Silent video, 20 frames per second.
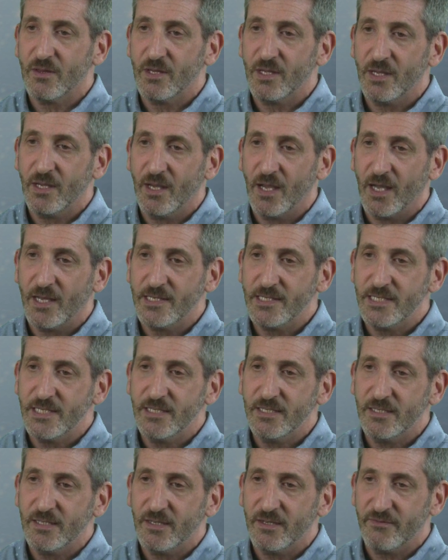the
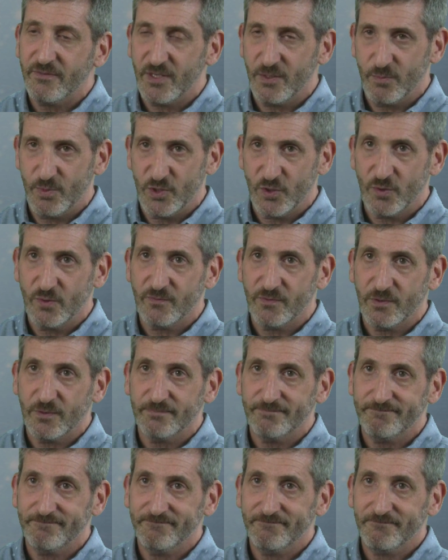idea of an
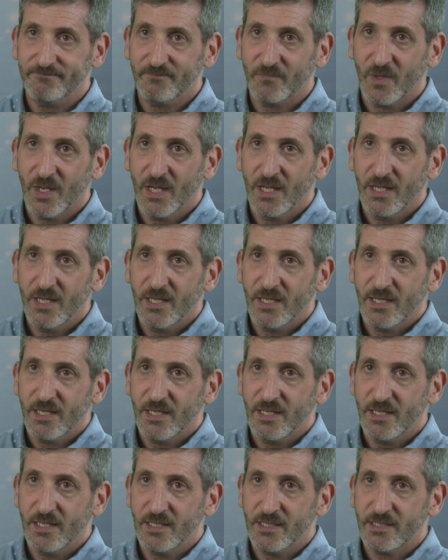observer
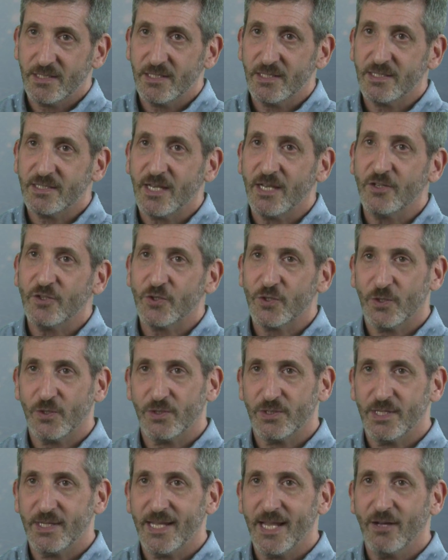is
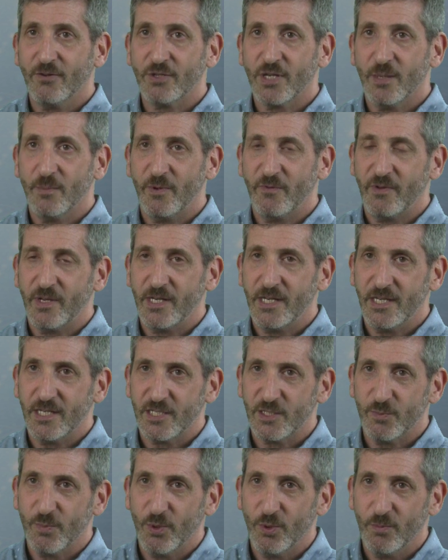essential to the outcome of any
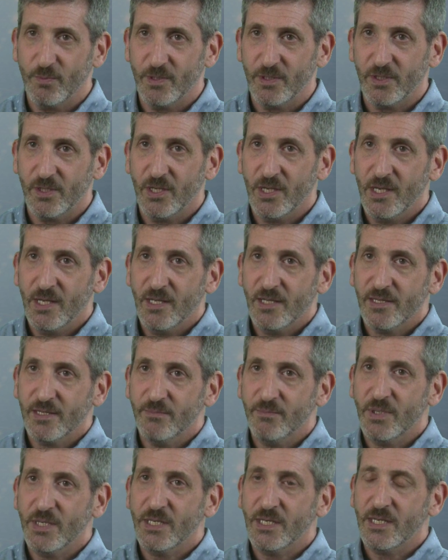experiment.
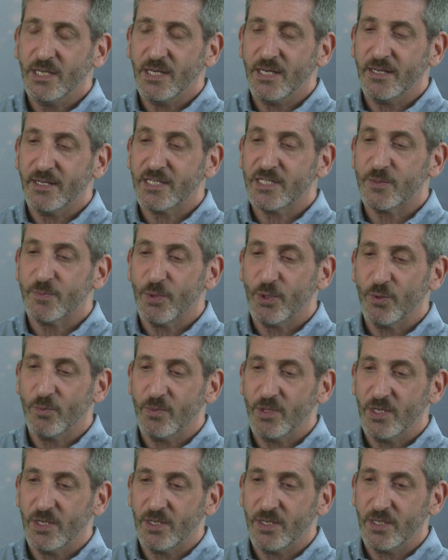The minute
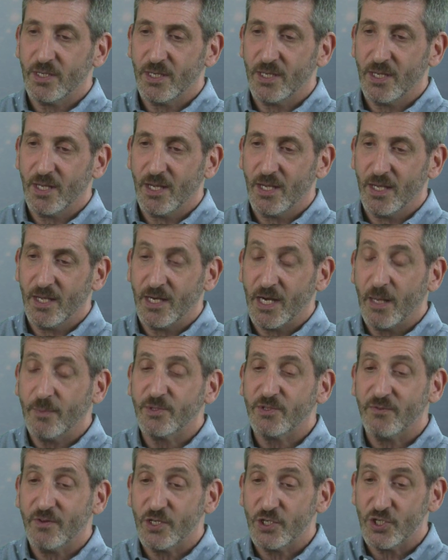an
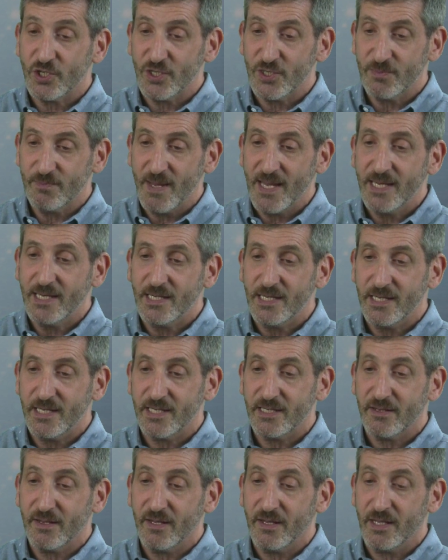observation is made
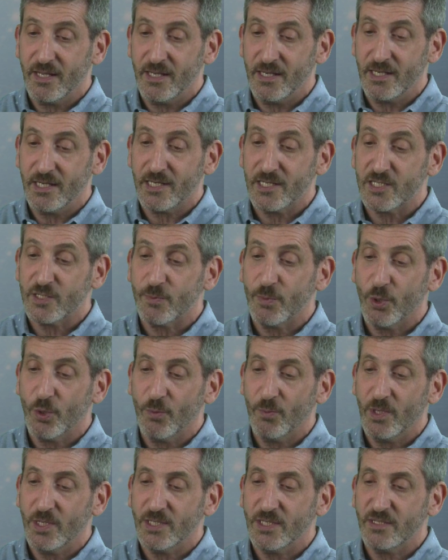in an
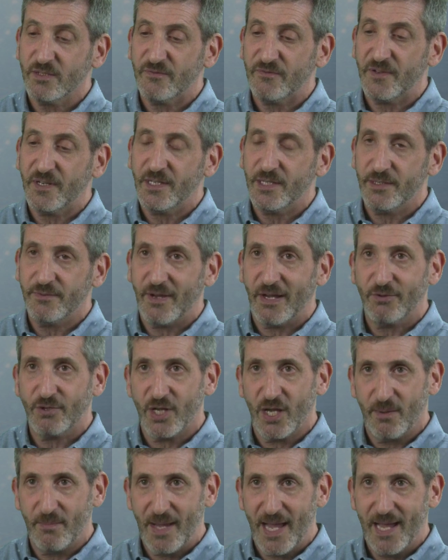experiment, a definitive
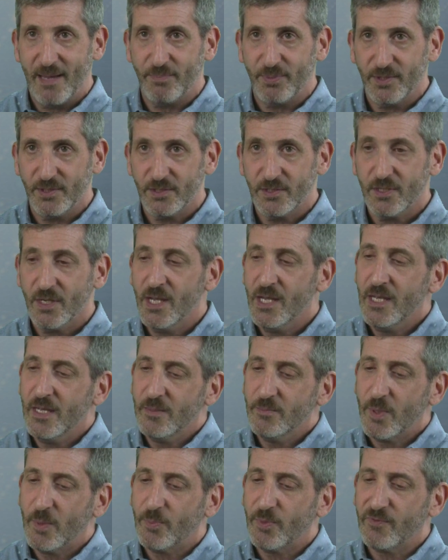outcome happens.
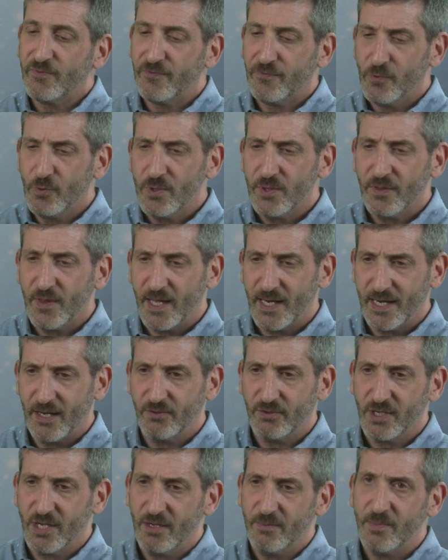But before that
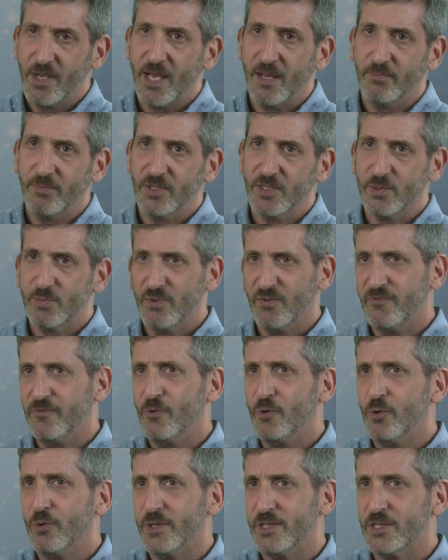outcome happens,
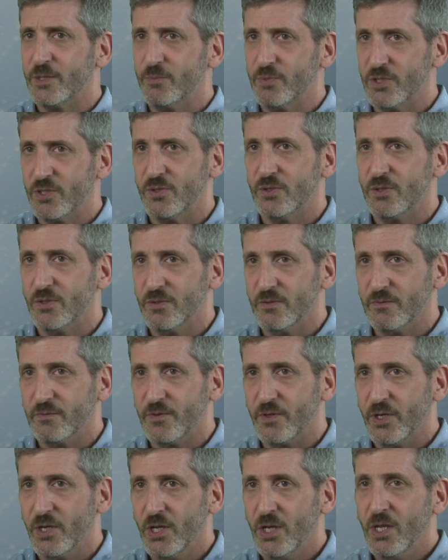before it's
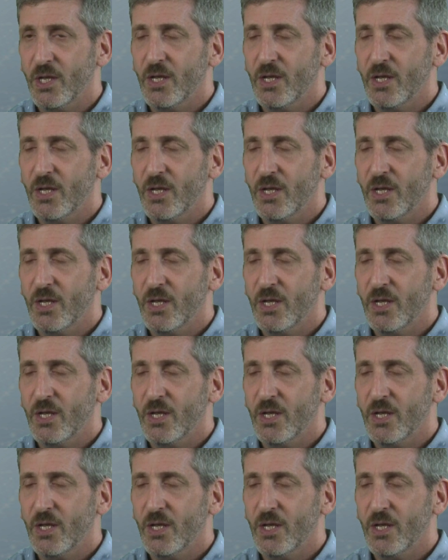observed,